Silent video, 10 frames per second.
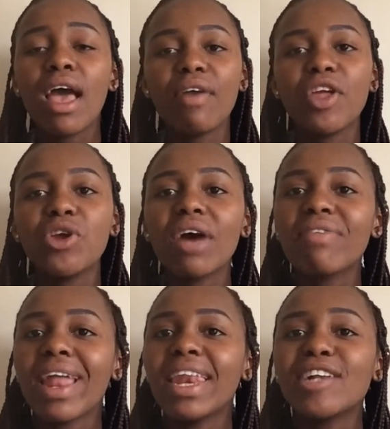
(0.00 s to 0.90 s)
and then you have
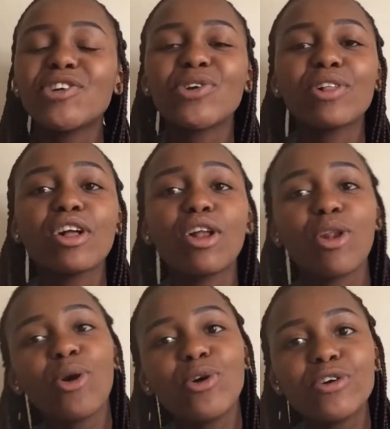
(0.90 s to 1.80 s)
that natural
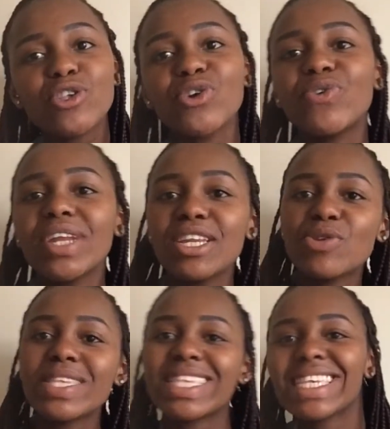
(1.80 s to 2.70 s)
glow so you're ready
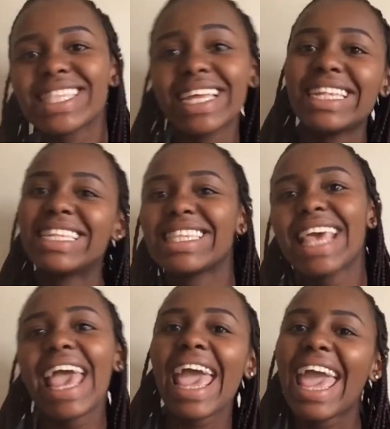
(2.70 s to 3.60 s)
to seize the
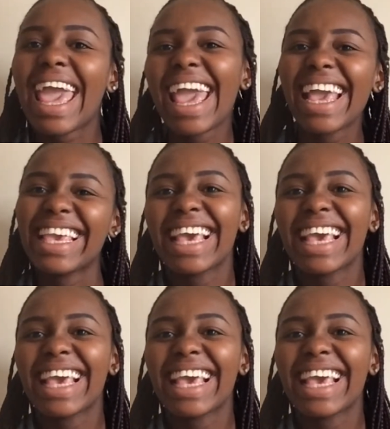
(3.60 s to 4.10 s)
day